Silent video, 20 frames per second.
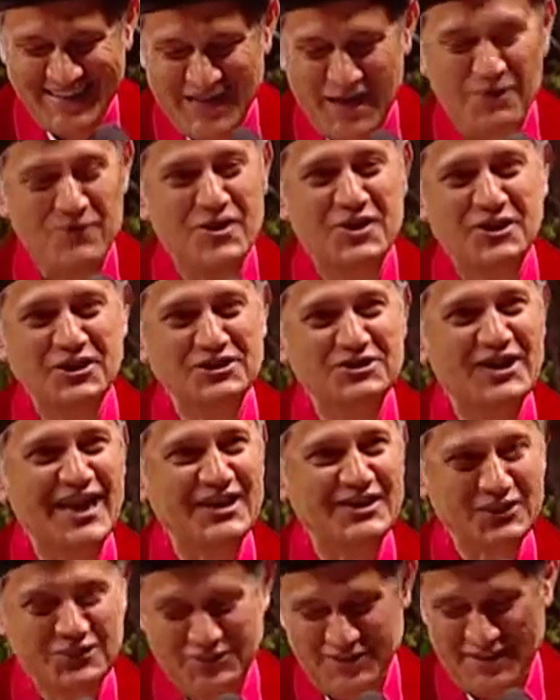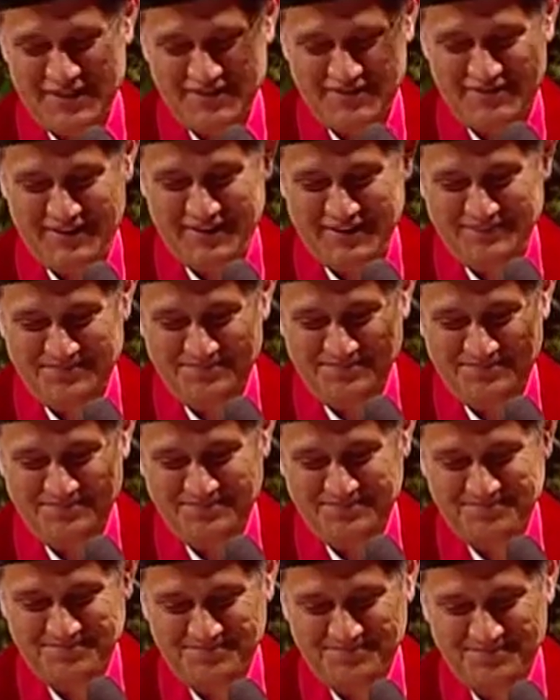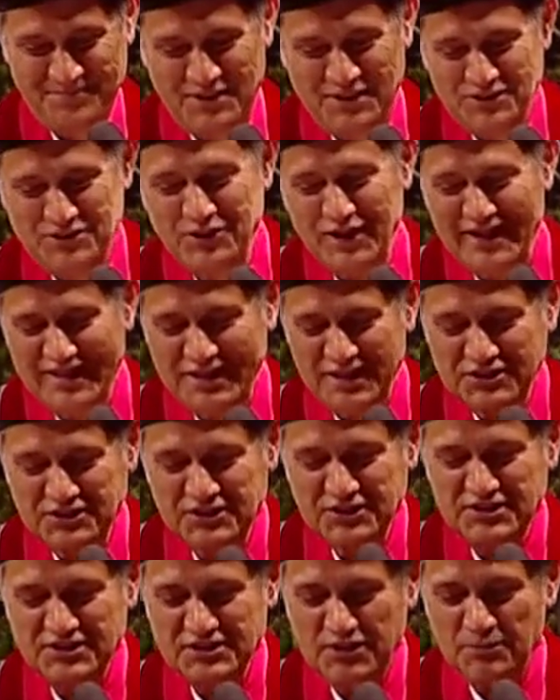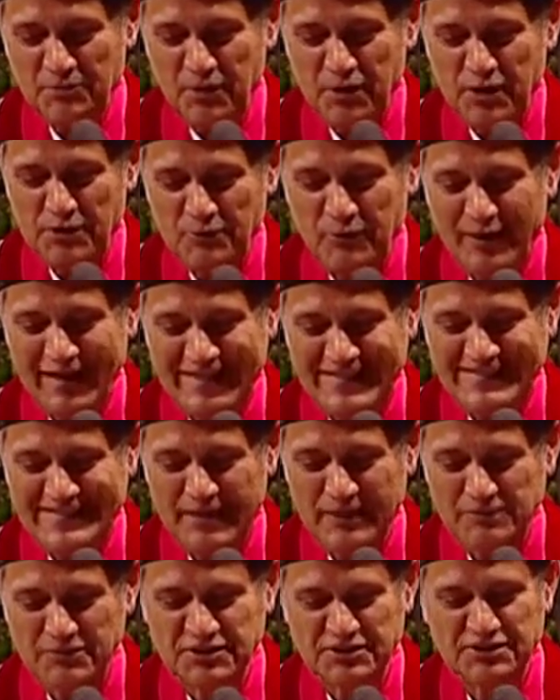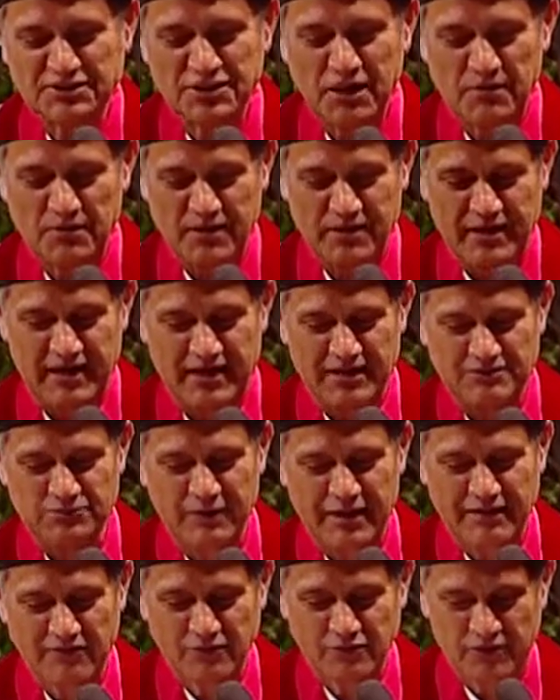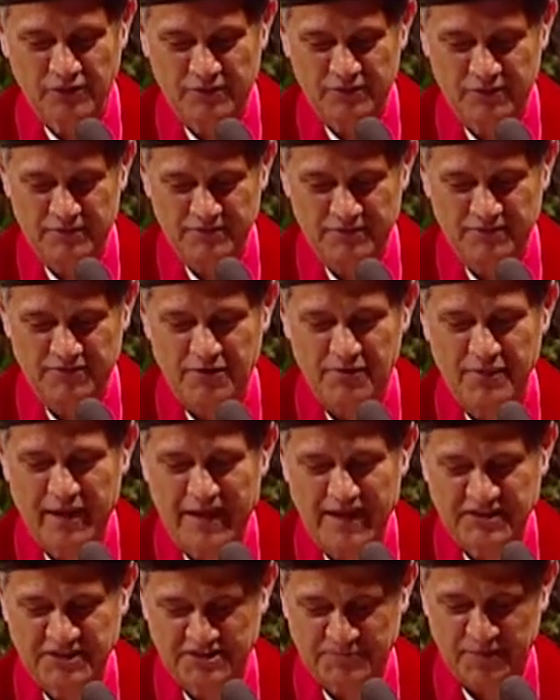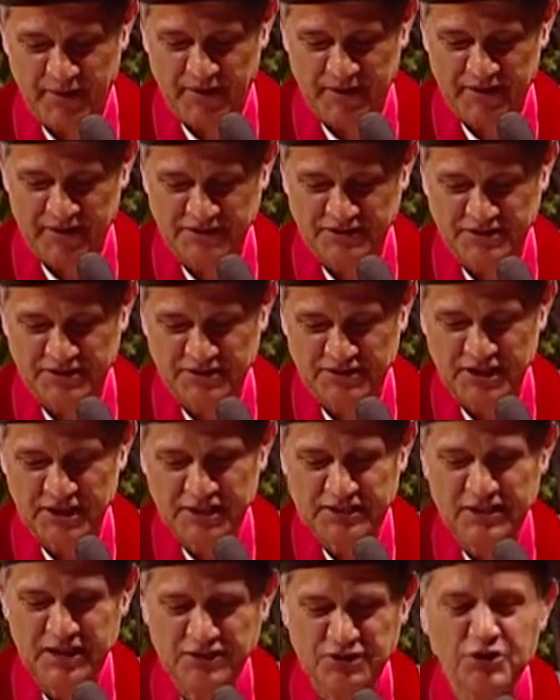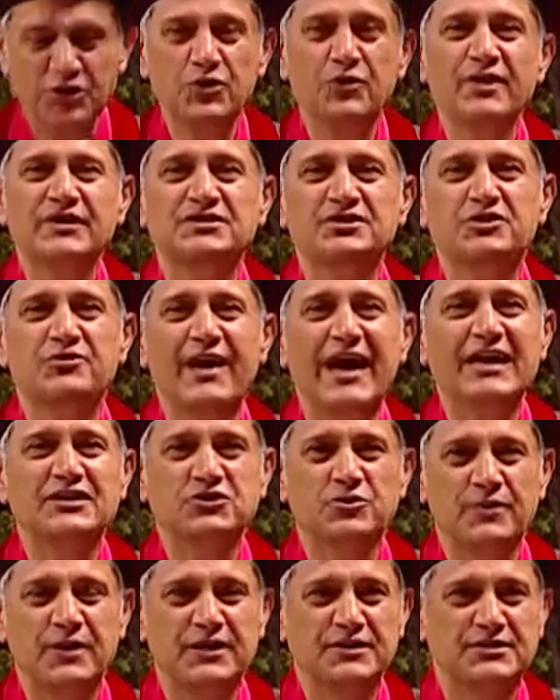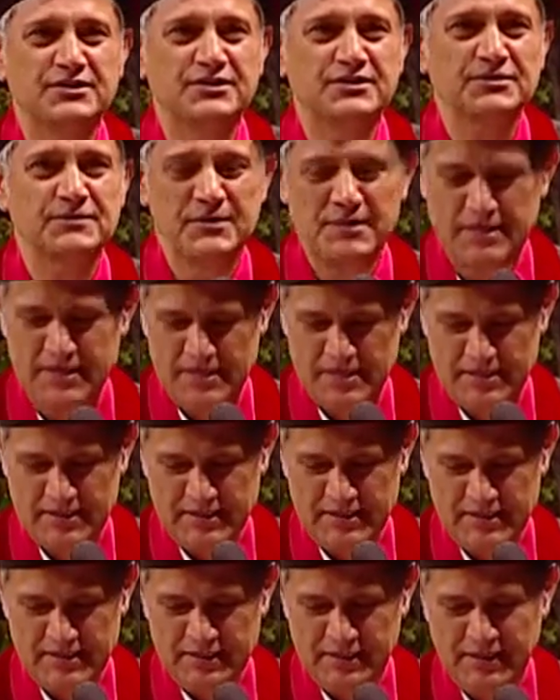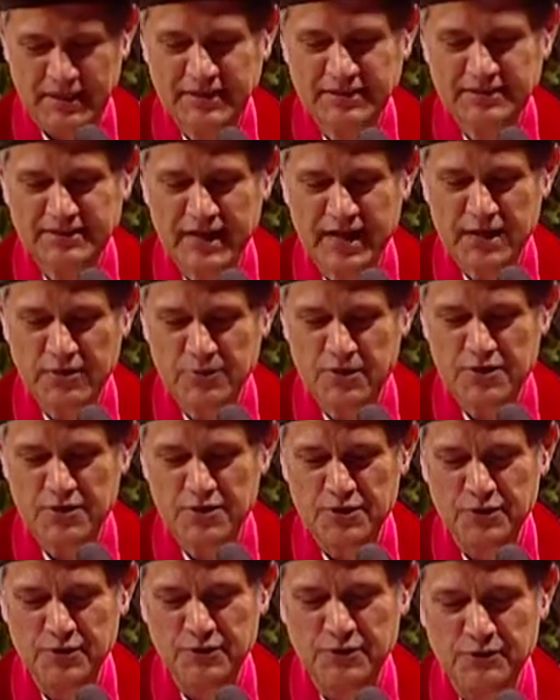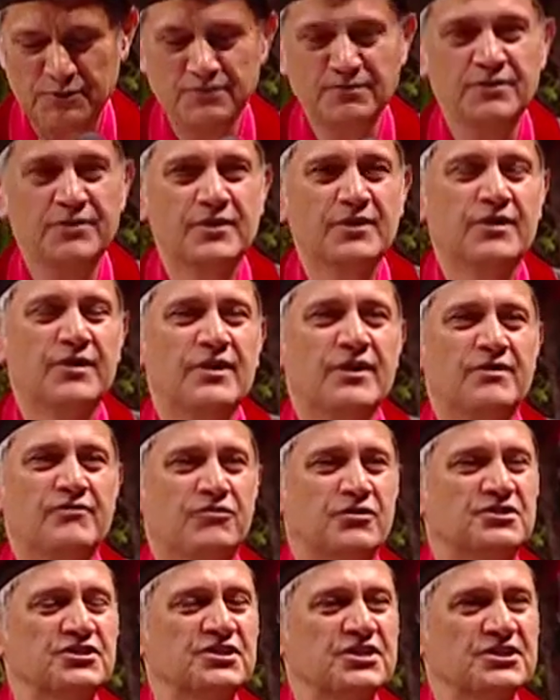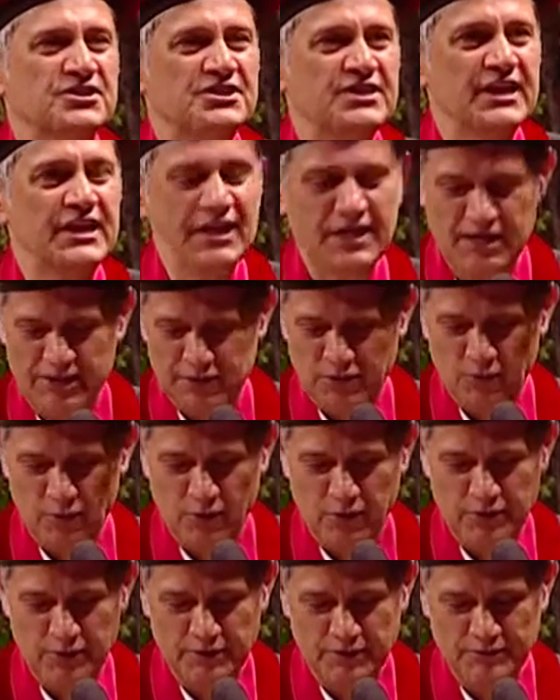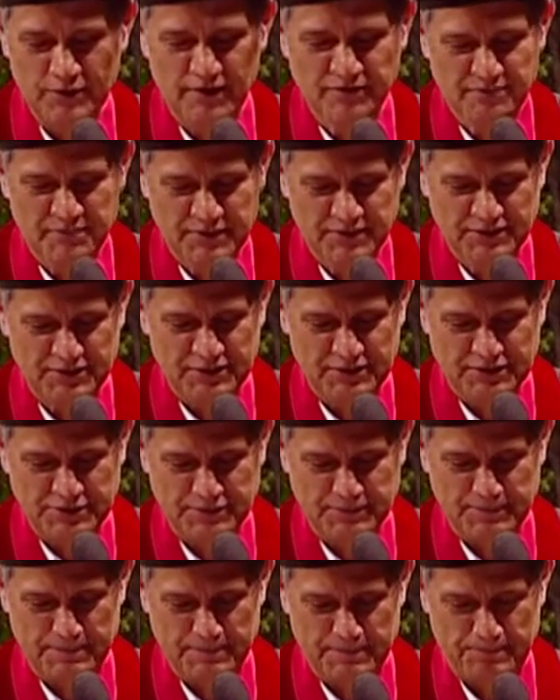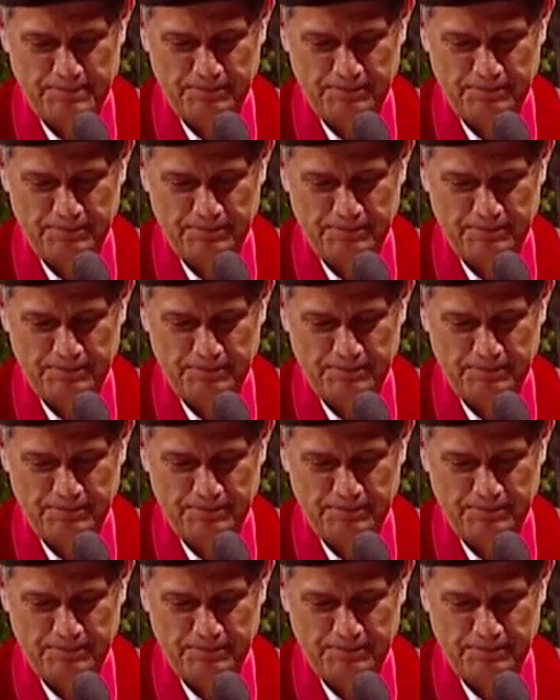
And we continue to innovate. So I guess this is the part where I attempt to summarize what I've learned from my experience that you as graduates can take with you for succeeding in the world of business.